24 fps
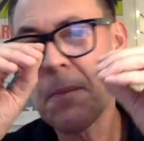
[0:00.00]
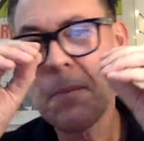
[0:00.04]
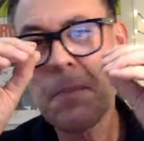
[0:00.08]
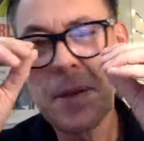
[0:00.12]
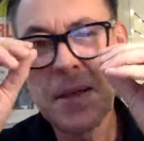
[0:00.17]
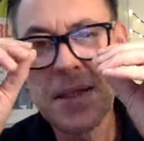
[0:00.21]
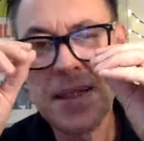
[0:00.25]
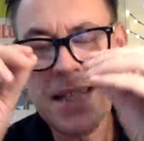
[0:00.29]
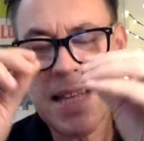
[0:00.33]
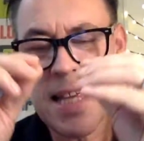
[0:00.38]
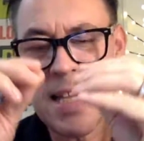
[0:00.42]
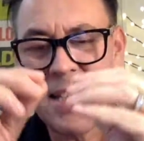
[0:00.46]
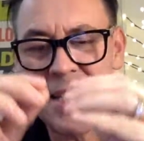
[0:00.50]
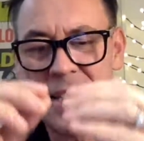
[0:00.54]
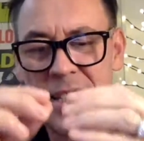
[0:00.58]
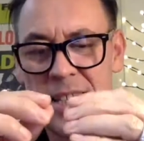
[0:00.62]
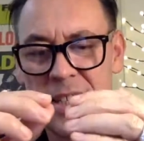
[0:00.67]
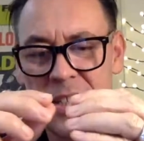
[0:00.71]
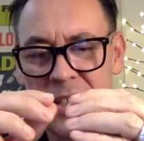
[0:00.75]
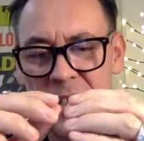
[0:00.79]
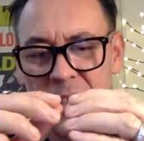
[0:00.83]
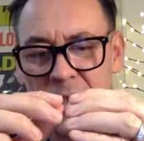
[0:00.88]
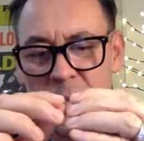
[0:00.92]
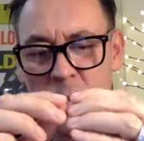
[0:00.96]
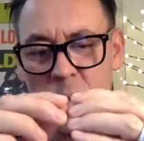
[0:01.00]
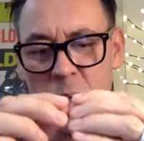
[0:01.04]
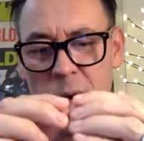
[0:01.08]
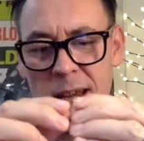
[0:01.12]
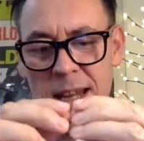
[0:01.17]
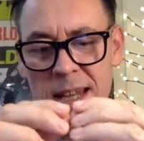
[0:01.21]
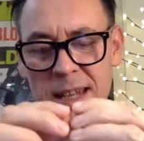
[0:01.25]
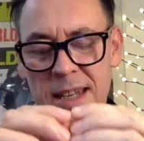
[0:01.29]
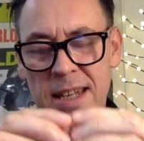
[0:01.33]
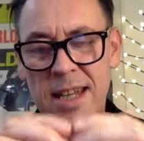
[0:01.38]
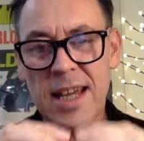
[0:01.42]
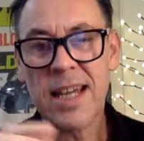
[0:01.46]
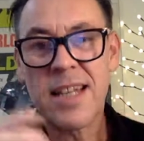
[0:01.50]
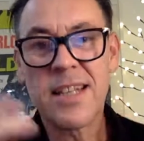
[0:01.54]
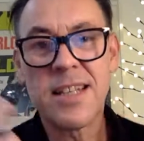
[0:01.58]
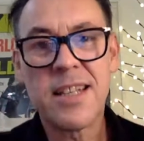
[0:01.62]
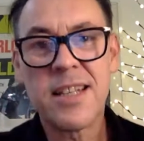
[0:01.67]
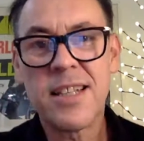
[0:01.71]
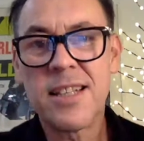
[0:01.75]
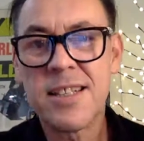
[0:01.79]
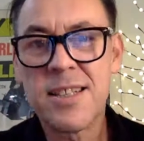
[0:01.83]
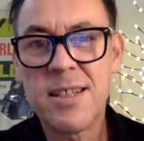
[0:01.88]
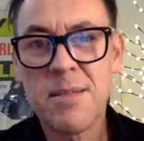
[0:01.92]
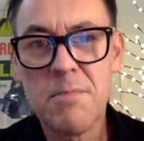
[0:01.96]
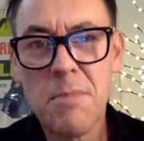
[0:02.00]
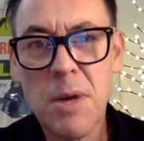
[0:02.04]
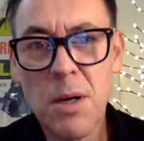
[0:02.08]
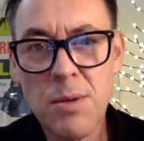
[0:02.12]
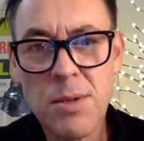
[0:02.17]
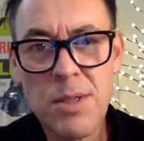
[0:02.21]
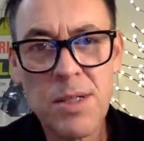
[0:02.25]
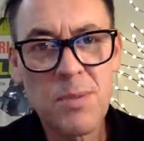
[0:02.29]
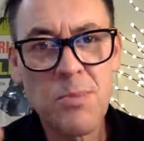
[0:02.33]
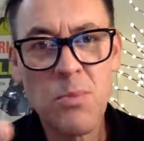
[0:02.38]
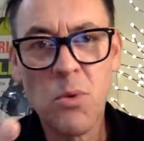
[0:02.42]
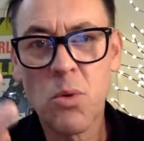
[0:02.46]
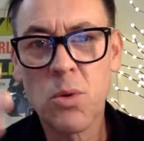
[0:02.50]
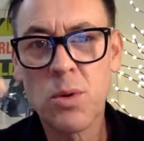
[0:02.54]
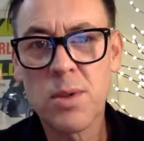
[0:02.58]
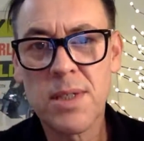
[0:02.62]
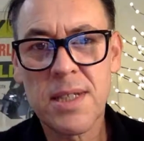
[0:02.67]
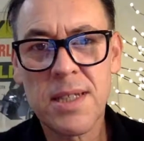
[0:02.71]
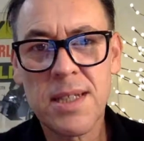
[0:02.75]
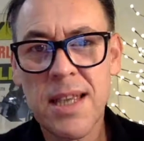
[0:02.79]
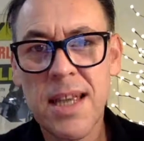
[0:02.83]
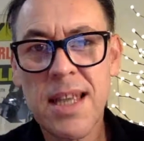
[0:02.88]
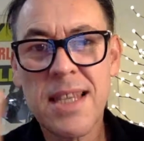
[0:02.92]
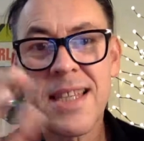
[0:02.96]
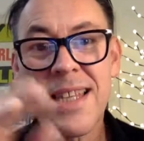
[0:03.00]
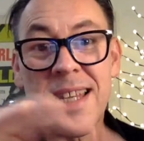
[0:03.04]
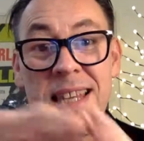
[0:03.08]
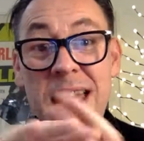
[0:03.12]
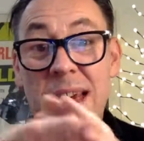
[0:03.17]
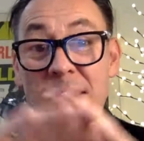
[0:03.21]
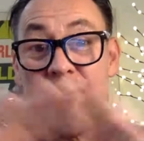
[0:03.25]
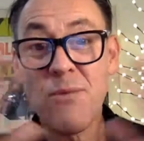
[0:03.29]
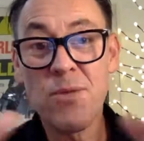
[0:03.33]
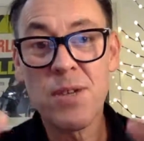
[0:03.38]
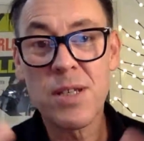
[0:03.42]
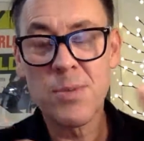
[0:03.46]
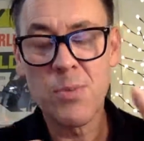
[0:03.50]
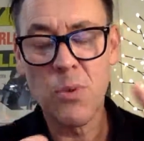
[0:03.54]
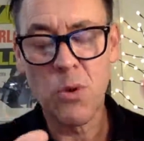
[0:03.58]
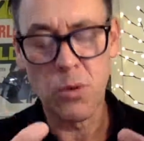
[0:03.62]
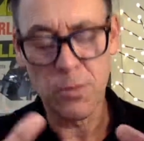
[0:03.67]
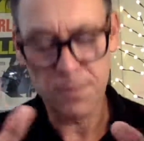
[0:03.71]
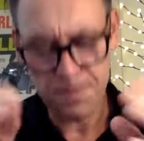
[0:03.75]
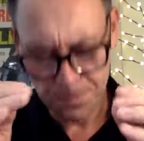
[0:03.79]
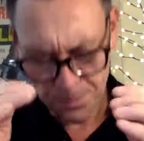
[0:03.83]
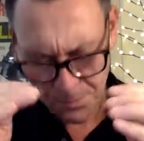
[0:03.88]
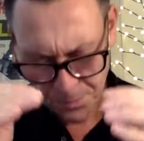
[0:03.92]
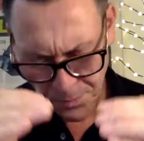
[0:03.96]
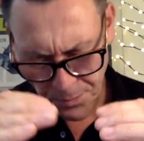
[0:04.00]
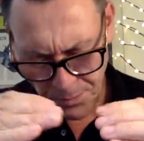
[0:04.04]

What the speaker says: percentage, and it's in motorsports, it's in every sport.